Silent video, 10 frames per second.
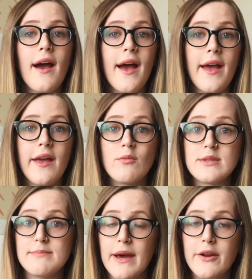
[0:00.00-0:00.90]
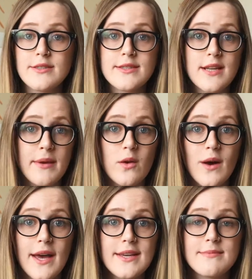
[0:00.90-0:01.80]
I was better
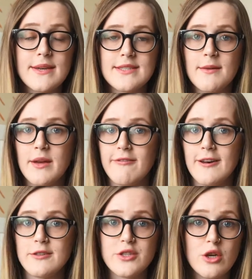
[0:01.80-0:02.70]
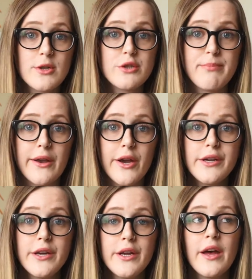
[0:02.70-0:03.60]
stomach-wise. My stomach felt so much better.